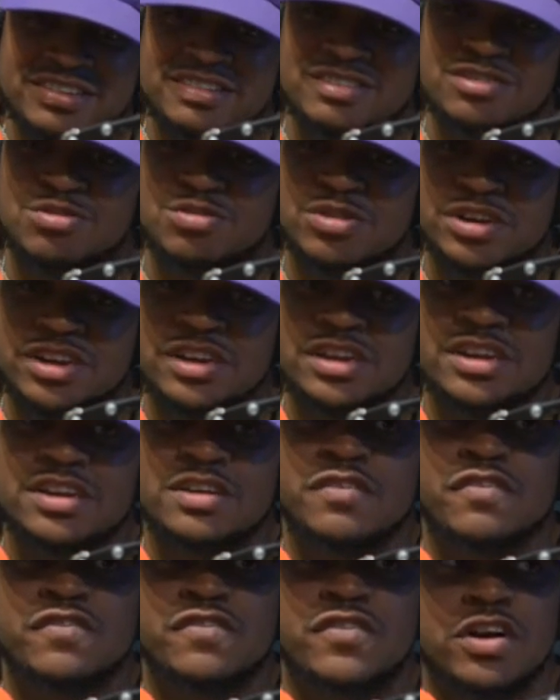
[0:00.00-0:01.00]
is really
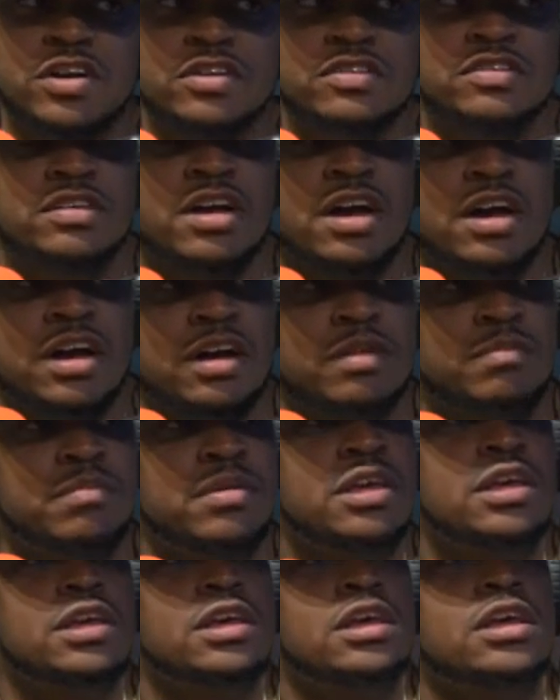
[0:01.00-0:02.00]
the first time
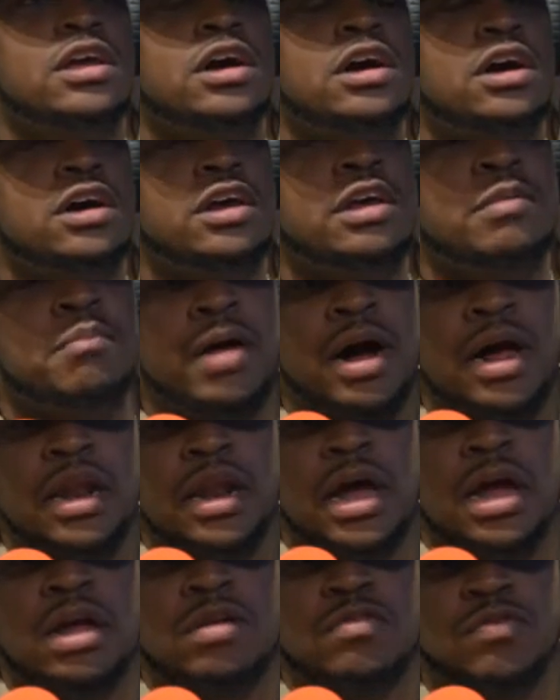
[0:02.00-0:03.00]
in my
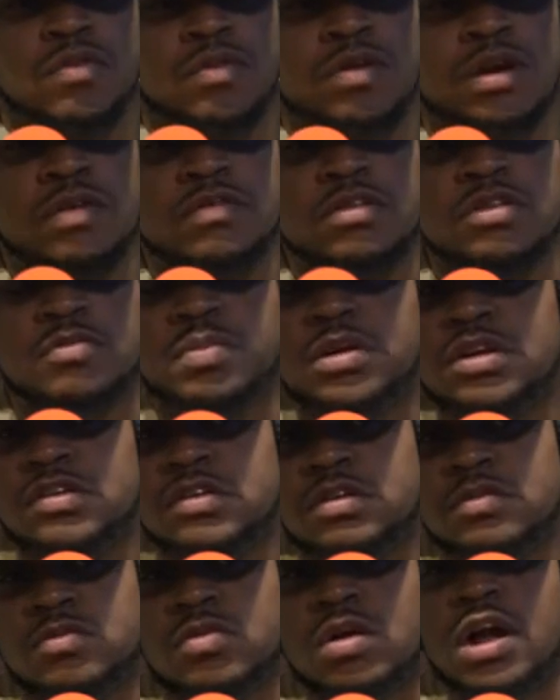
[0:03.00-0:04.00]
life or whatever,
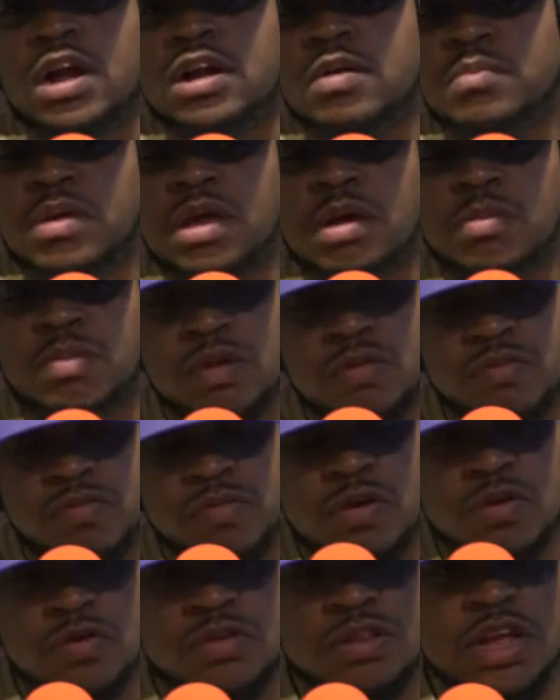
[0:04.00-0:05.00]
especially where I can be able to
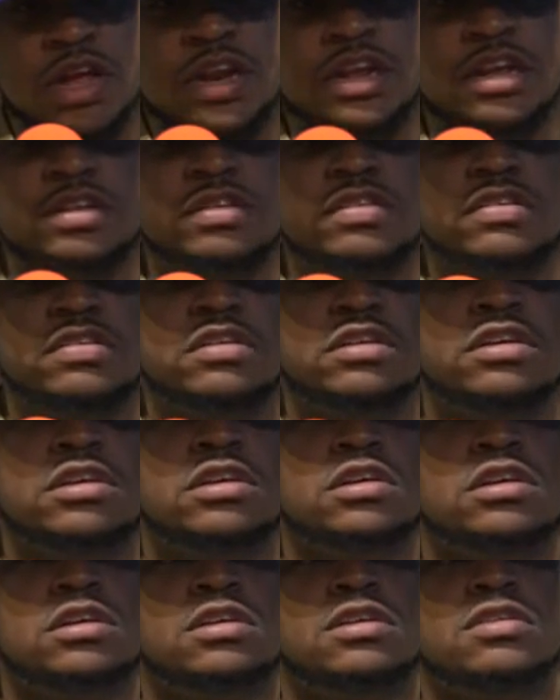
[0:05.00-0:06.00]
vote, that
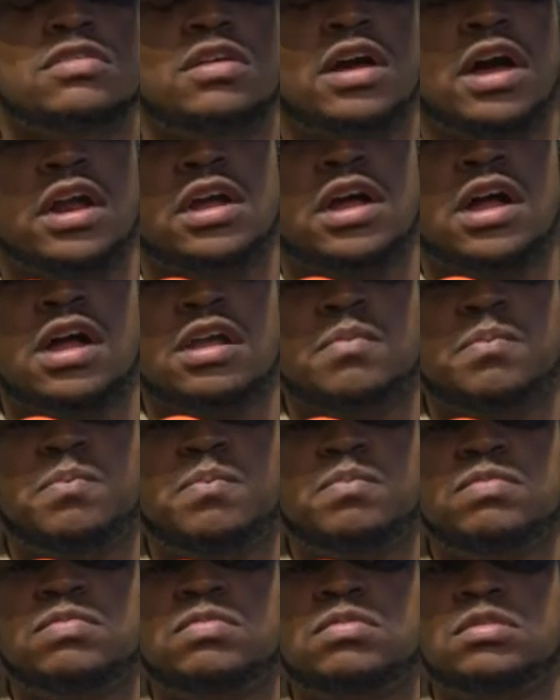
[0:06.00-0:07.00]
you got to kind of
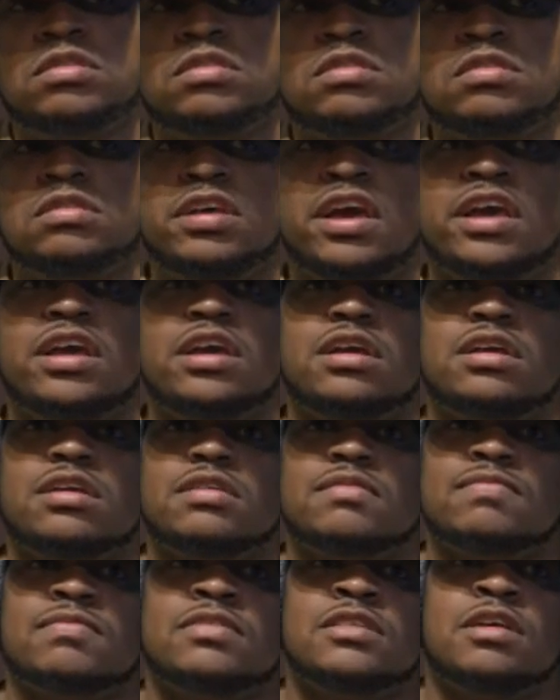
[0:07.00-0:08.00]
take
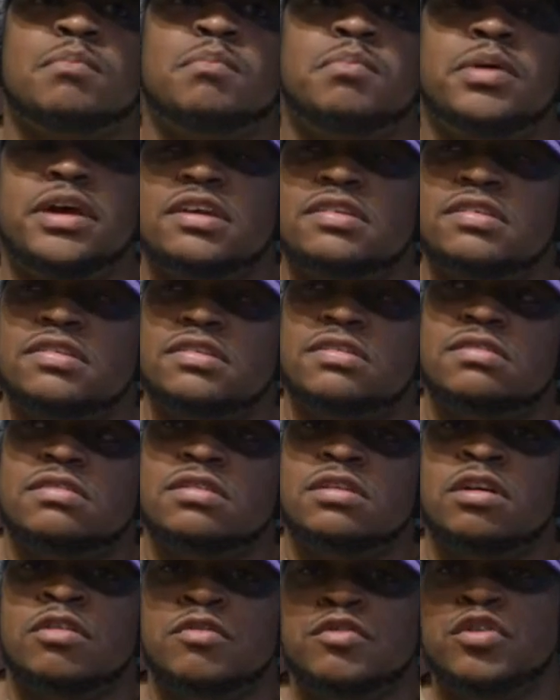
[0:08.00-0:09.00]
the best
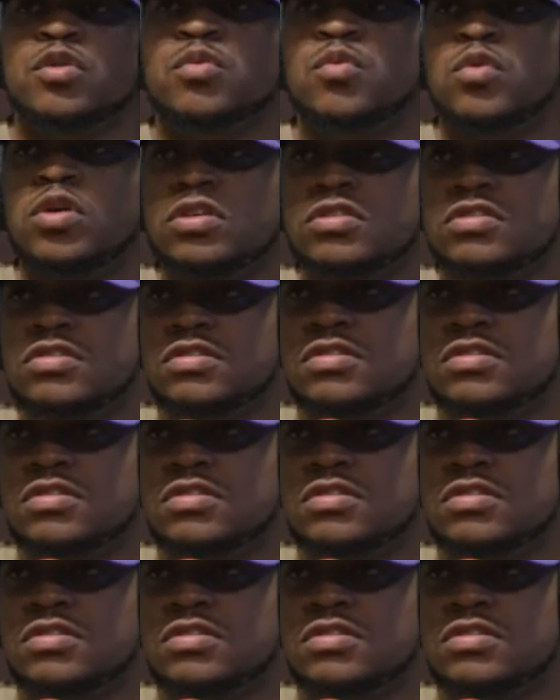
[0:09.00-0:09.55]
of your worst.